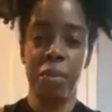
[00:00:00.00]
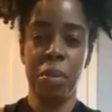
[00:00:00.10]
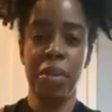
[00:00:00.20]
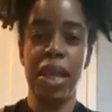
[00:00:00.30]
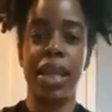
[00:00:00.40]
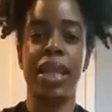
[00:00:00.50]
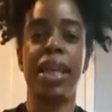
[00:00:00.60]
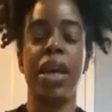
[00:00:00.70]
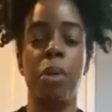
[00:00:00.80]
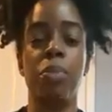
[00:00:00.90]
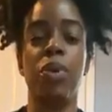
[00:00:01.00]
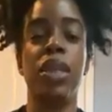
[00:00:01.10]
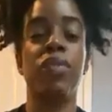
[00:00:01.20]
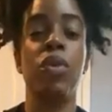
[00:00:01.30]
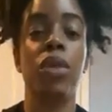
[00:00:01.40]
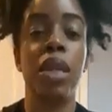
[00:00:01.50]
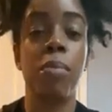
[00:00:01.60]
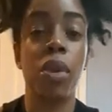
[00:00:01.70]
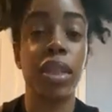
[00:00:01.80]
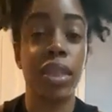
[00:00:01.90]
Remember that. That'll help you. And if you
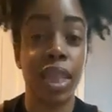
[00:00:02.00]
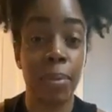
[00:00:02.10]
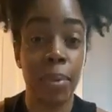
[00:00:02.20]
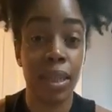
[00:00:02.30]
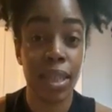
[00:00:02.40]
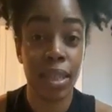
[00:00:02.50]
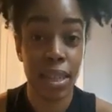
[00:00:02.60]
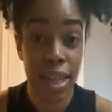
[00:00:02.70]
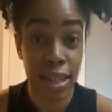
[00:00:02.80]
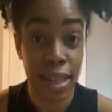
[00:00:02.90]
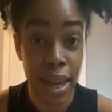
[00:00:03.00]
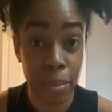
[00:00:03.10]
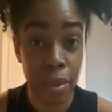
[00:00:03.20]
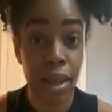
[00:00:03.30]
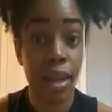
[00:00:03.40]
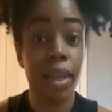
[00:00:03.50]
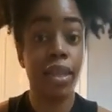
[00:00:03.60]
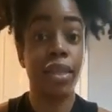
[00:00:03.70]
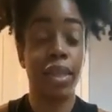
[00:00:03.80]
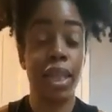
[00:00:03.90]
need more deep, in-depth
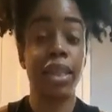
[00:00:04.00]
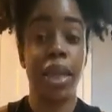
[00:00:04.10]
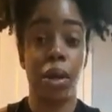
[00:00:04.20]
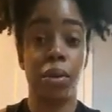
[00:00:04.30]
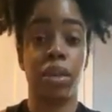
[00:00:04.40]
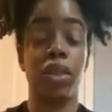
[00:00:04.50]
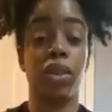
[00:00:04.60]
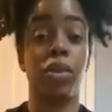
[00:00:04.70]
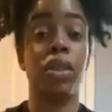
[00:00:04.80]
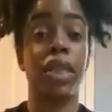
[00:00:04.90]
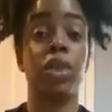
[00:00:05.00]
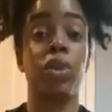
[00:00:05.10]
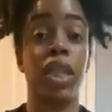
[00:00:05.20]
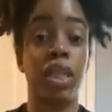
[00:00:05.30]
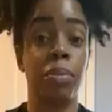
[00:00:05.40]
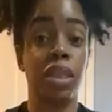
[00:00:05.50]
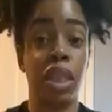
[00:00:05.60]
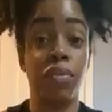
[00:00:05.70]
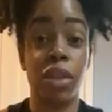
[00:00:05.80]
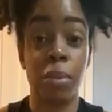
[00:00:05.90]
details concerning sexual
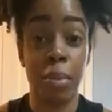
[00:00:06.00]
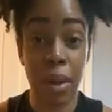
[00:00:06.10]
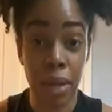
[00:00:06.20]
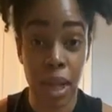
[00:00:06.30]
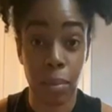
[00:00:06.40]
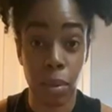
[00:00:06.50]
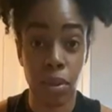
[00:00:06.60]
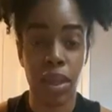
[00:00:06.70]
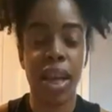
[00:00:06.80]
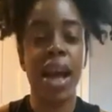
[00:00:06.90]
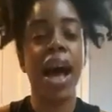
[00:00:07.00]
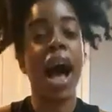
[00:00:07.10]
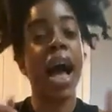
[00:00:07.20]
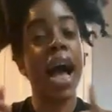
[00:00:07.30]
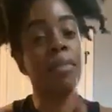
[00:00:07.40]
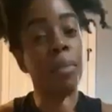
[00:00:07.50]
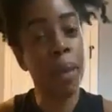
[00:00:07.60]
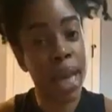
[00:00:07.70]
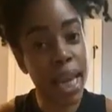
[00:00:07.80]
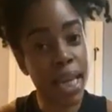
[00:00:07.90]
intimacy for the married couples, I have a
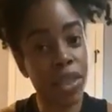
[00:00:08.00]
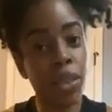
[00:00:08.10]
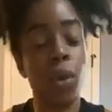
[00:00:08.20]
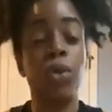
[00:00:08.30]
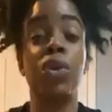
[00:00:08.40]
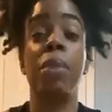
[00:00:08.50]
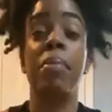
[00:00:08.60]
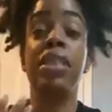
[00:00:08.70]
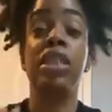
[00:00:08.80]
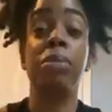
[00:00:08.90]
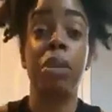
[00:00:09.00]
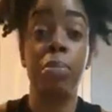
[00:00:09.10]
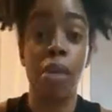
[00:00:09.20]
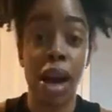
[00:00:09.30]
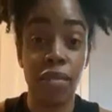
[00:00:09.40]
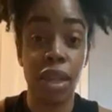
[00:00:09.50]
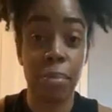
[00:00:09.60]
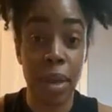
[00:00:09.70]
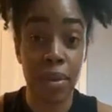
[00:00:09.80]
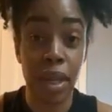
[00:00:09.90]
page, or you can message me
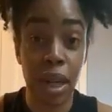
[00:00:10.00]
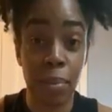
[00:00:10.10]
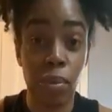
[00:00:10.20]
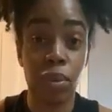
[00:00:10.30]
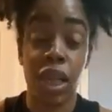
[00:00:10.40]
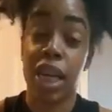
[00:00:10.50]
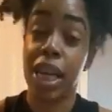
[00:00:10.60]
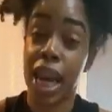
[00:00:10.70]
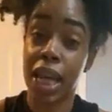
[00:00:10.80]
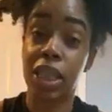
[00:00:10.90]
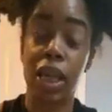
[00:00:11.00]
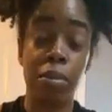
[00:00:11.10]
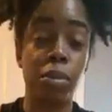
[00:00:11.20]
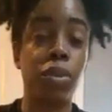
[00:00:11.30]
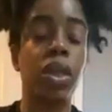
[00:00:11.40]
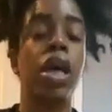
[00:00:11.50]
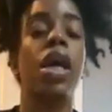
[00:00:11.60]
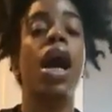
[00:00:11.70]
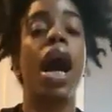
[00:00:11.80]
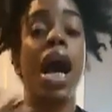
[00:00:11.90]
privately, married couples, engaged couples.
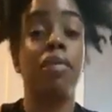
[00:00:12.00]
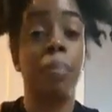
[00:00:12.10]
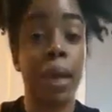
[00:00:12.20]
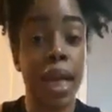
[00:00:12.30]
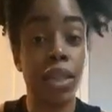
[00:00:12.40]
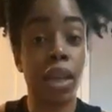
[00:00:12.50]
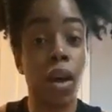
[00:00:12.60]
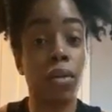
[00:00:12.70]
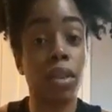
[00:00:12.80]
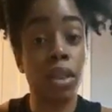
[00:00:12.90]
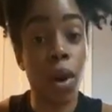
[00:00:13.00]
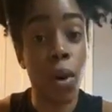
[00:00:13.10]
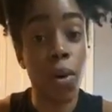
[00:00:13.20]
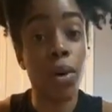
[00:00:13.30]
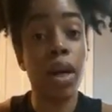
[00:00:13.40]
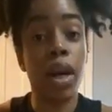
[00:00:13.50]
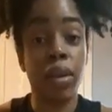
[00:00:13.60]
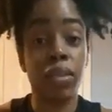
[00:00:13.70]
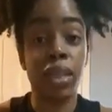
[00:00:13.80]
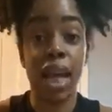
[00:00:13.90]
I have a page called Song
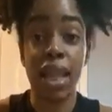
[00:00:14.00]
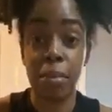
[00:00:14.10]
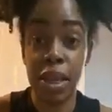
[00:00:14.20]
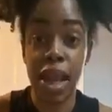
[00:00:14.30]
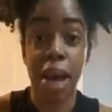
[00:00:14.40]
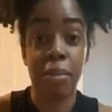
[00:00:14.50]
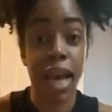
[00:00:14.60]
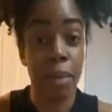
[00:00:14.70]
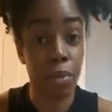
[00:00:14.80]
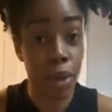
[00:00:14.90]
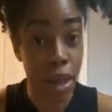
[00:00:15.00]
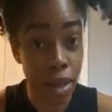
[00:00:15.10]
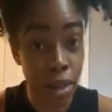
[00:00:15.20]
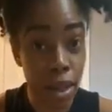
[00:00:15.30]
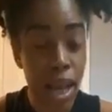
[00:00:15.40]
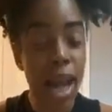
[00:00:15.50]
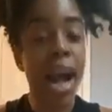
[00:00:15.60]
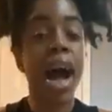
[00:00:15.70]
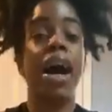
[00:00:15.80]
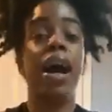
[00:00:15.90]
of Solomon. I'm Gabrielle.
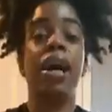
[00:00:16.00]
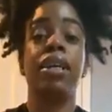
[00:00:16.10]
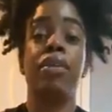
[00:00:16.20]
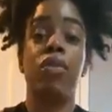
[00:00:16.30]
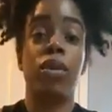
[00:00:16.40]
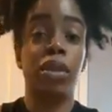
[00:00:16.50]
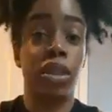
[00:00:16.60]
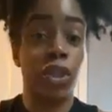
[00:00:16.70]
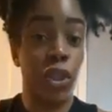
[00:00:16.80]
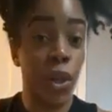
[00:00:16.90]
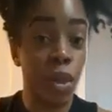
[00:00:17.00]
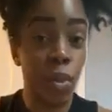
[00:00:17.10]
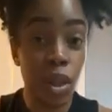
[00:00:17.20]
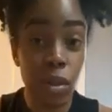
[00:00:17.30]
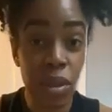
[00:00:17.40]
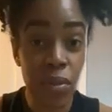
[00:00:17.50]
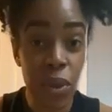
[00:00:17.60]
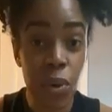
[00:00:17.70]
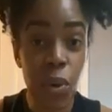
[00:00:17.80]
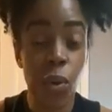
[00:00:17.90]
I look forward to this journey with those
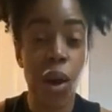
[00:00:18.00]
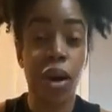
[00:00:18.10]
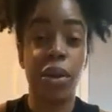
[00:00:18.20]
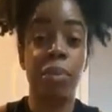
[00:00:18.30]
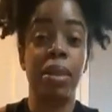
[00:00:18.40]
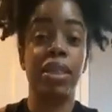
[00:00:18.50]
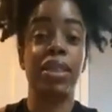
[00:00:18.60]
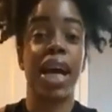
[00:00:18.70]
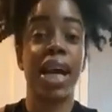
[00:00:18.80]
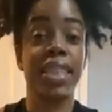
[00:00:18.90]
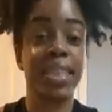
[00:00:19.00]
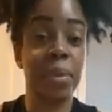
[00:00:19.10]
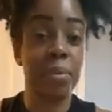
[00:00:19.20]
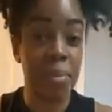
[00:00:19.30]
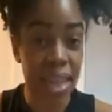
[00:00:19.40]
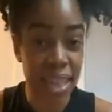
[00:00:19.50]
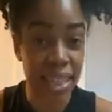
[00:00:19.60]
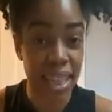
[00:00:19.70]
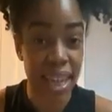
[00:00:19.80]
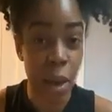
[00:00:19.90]
of you who are going to be assigned to
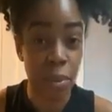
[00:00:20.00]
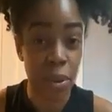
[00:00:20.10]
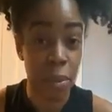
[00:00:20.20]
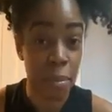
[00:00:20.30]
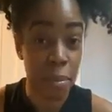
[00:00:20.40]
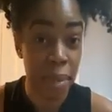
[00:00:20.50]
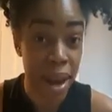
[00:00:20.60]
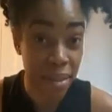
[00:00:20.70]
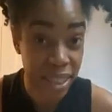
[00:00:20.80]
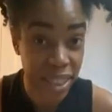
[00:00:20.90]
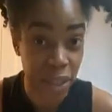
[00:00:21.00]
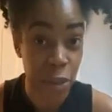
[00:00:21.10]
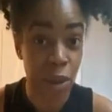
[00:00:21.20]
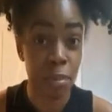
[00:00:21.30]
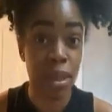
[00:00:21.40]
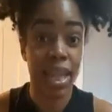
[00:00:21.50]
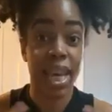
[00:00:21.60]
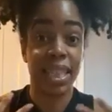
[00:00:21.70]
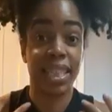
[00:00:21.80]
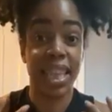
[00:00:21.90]
me to get help in your marriage, so you can be
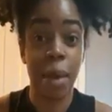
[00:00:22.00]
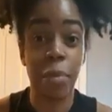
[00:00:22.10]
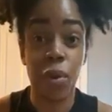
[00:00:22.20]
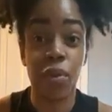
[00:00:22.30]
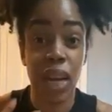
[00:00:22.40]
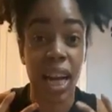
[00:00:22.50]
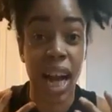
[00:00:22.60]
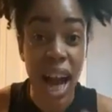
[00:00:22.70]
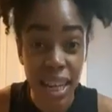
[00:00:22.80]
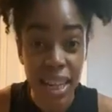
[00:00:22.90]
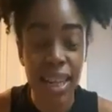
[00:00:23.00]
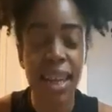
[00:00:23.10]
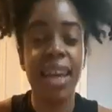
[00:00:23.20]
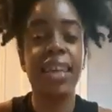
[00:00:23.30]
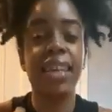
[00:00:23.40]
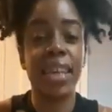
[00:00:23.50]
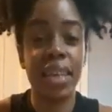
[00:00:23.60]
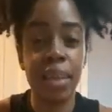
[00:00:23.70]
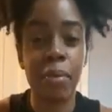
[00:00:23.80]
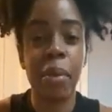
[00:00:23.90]
the example of what a godly
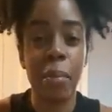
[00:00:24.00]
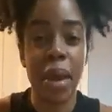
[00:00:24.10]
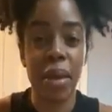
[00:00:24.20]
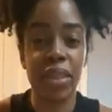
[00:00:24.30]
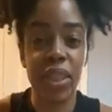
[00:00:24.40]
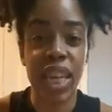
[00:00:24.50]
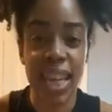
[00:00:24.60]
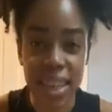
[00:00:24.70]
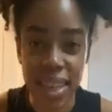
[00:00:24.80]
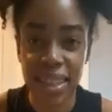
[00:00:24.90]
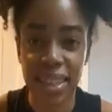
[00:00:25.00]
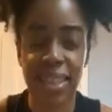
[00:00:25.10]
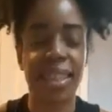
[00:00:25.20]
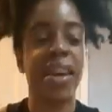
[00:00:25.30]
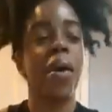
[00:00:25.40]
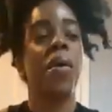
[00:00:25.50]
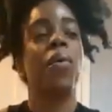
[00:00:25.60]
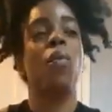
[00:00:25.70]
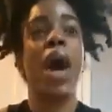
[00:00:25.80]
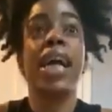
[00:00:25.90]
kingdom marriage is.
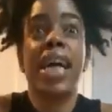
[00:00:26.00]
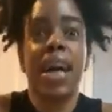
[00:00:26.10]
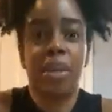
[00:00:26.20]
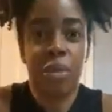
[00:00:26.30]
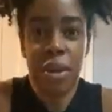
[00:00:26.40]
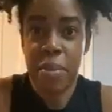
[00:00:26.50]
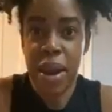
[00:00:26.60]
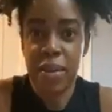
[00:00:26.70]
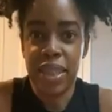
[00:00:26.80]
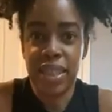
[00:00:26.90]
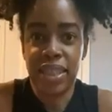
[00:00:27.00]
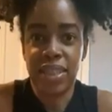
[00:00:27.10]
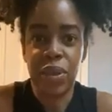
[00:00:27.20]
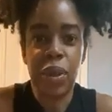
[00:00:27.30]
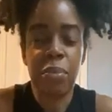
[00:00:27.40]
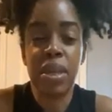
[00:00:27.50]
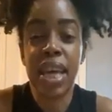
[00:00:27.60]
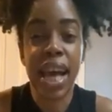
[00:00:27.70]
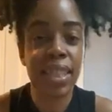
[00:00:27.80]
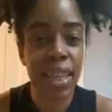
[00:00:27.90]
Why God created marriage. You can be
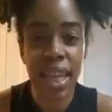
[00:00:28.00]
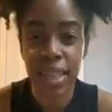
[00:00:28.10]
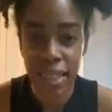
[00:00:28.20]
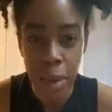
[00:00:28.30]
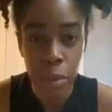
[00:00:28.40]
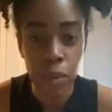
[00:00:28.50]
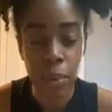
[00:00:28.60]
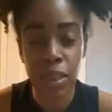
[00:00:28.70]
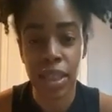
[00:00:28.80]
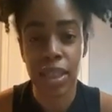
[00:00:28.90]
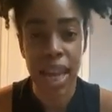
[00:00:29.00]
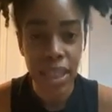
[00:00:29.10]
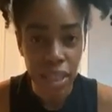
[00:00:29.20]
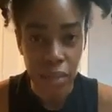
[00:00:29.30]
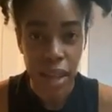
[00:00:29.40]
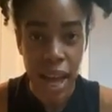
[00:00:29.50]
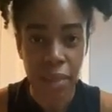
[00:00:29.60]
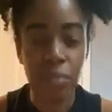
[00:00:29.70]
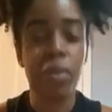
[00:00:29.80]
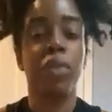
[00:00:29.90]
the excellent example and representation of
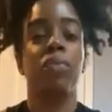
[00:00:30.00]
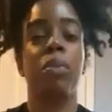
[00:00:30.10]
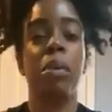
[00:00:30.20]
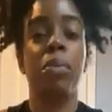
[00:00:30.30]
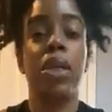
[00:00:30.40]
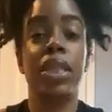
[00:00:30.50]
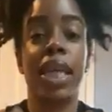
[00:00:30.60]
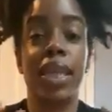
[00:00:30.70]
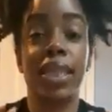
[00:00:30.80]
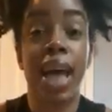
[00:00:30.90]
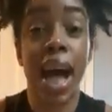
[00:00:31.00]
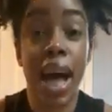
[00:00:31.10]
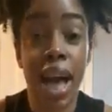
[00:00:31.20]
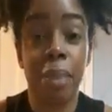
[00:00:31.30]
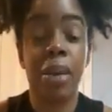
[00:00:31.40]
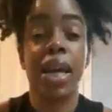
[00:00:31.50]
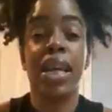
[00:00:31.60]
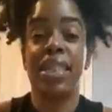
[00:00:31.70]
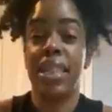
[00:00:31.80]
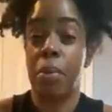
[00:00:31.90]
that. Remember, it takes time.
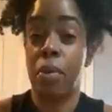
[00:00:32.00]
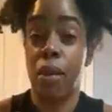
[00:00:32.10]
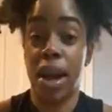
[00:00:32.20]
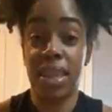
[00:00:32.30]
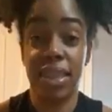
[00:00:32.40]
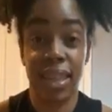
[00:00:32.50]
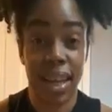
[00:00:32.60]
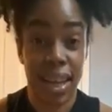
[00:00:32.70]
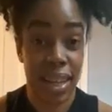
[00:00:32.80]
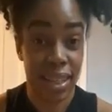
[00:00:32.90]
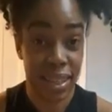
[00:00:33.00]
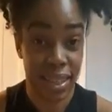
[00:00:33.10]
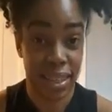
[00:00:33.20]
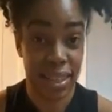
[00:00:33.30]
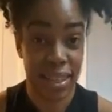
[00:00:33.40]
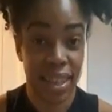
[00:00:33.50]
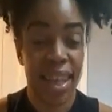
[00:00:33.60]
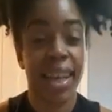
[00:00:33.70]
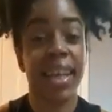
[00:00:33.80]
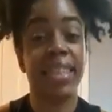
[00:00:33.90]
It's a process.
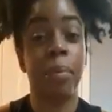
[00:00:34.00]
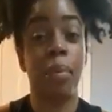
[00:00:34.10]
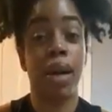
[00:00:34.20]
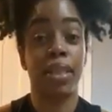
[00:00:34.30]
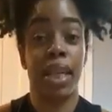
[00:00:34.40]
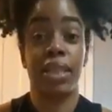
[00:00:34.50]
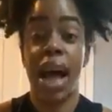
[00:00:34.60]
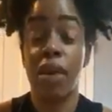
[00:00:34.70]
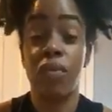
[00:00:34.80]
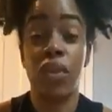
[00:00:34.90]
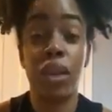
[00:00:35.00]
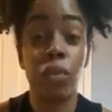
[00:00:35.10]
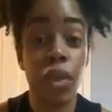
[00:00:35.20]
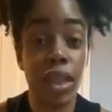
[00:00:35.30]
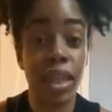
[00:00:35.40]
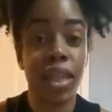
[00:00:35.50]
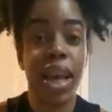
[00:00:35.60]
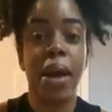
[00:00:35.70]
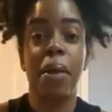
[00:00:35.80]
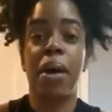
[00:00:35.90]
It's a process. Have fun with
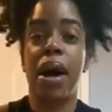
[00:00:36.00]
it.